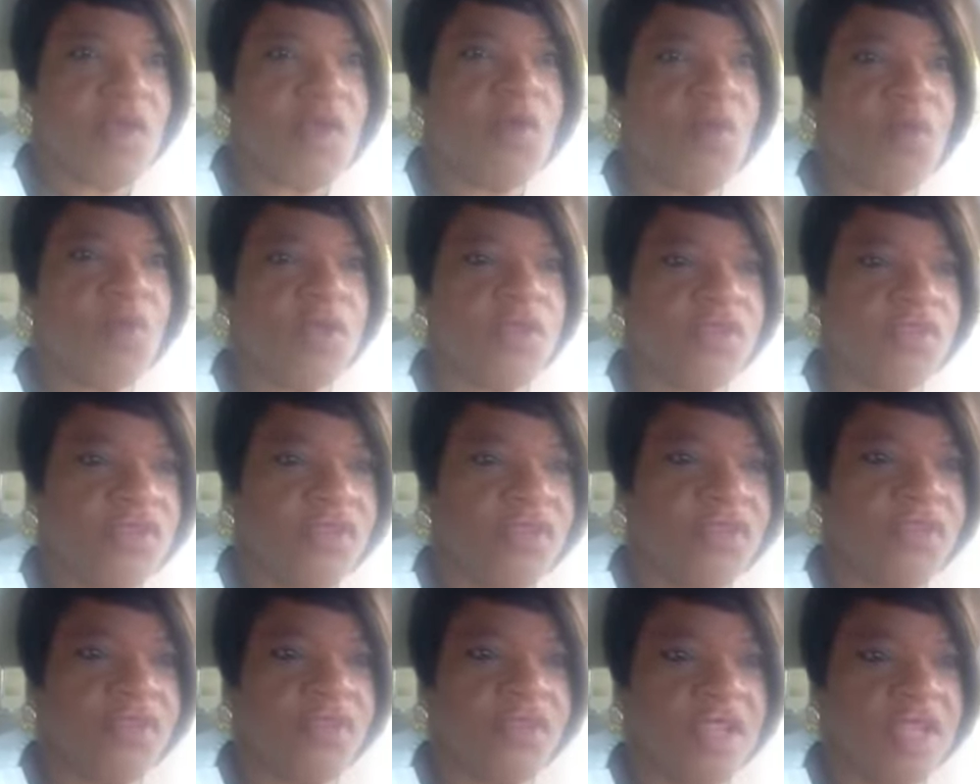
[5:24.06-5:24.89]
we
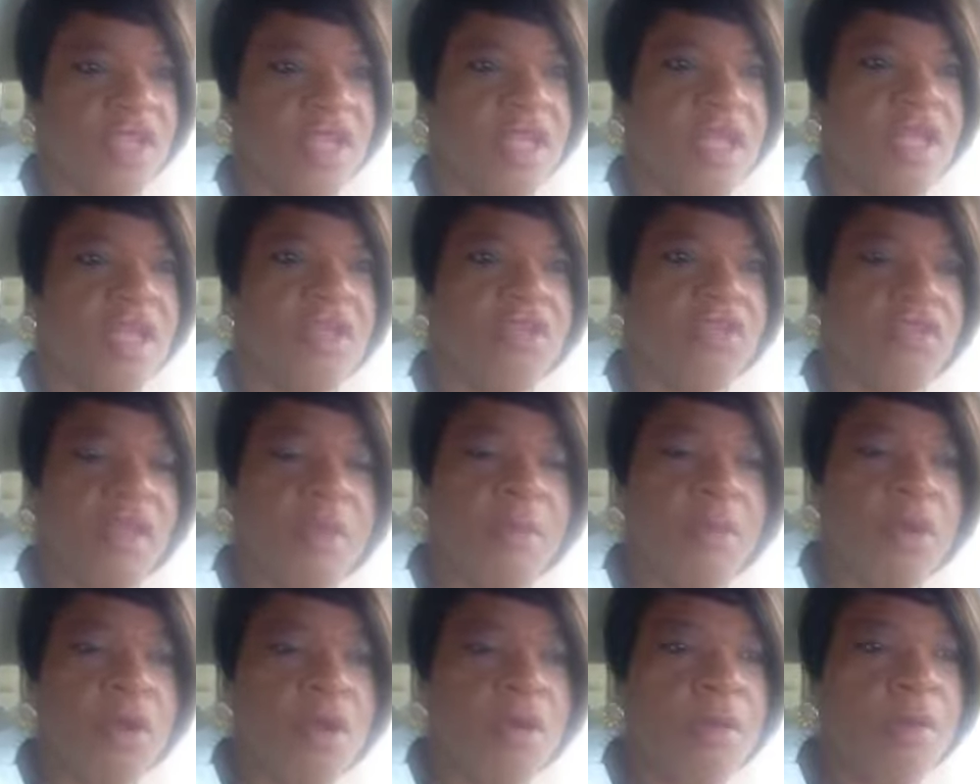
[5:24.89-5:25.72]
shall see. So
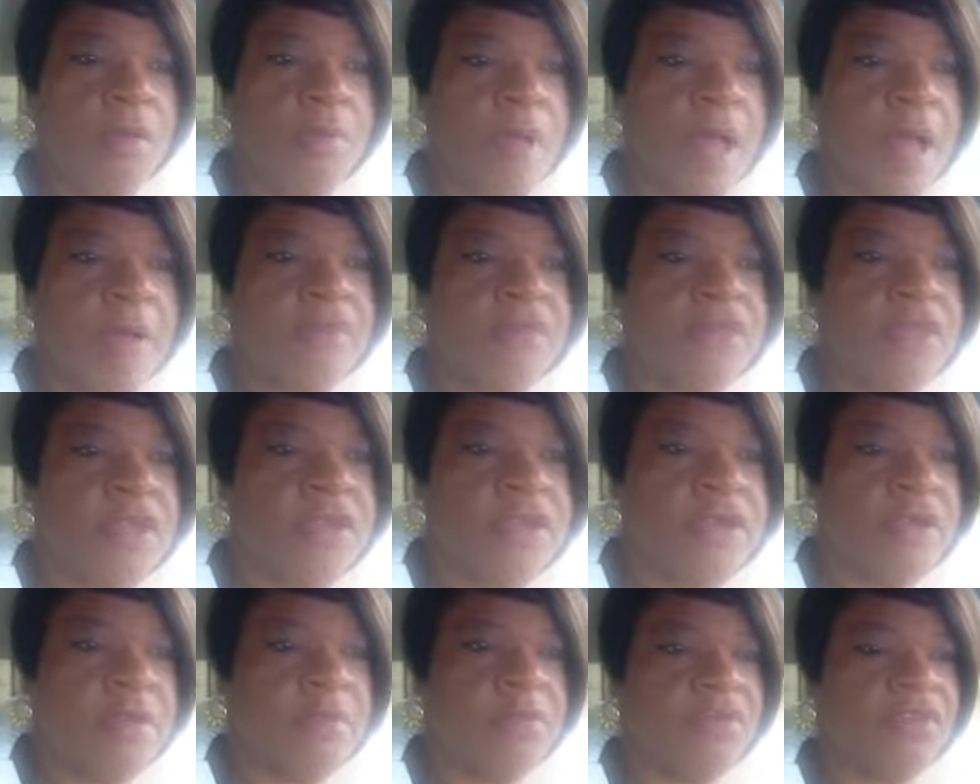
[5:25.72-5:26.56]
I'm gonna go to my mom's
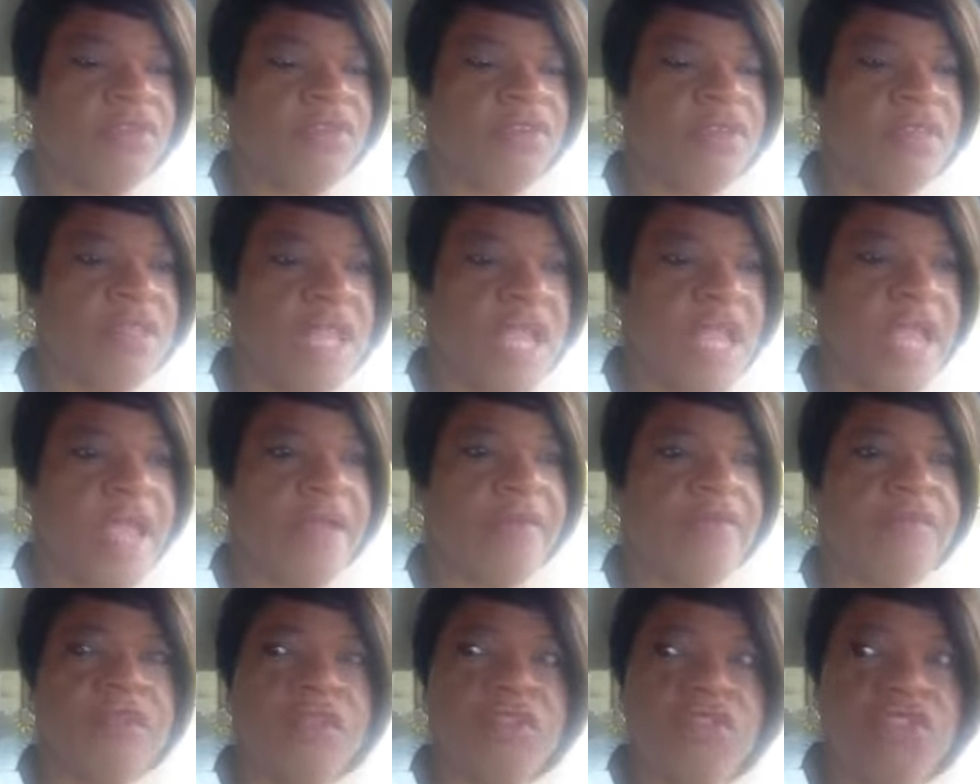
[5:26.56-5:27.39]
area. I'm gonna see if they
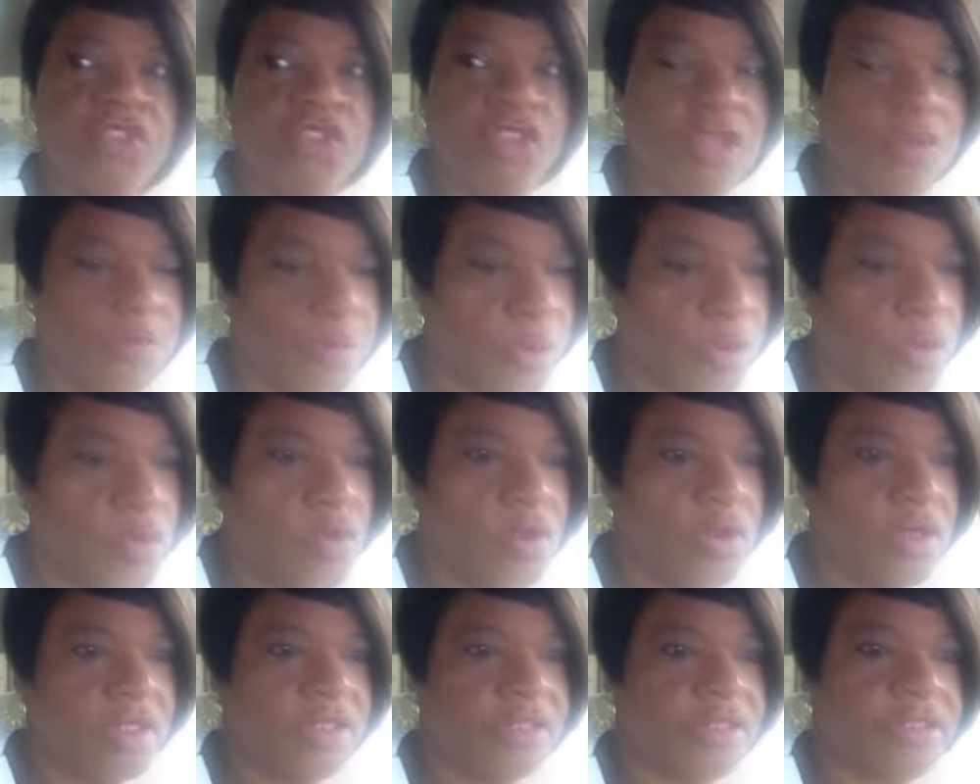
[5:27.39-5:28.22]
have the cheaper
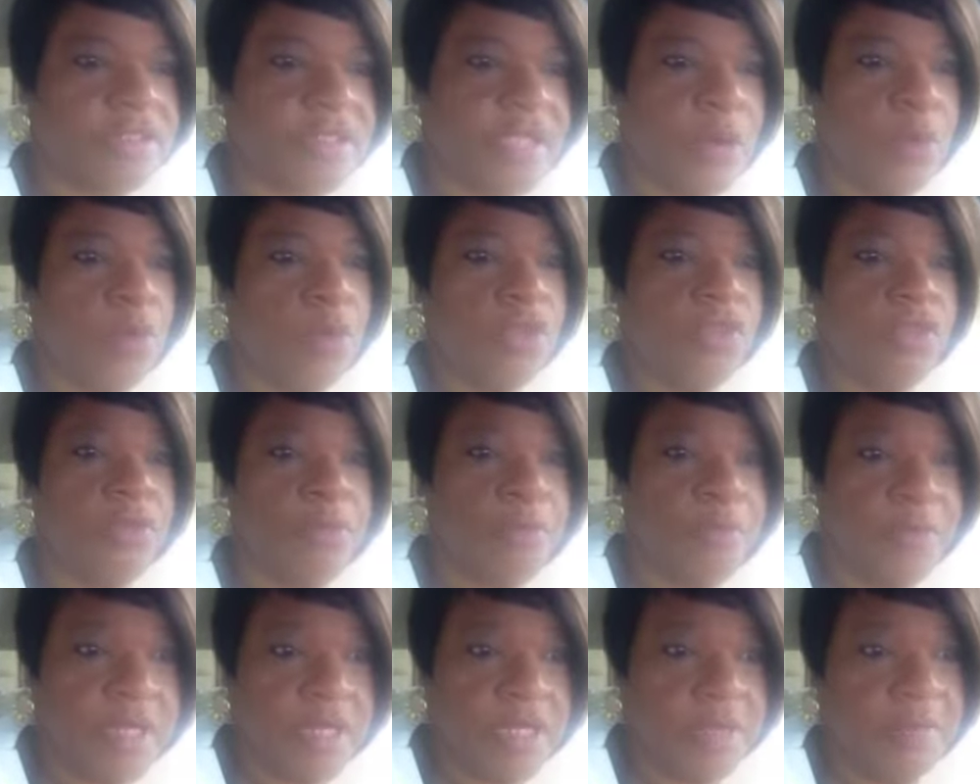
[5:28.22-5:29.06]
ones because I want the
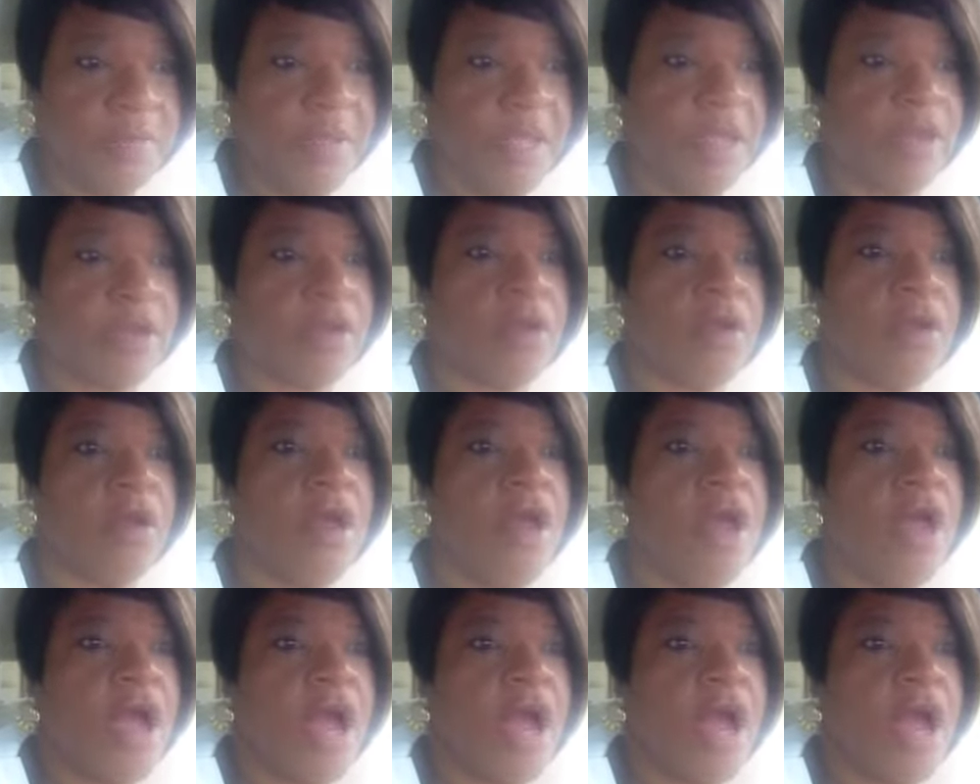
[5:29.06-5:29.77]
money maker.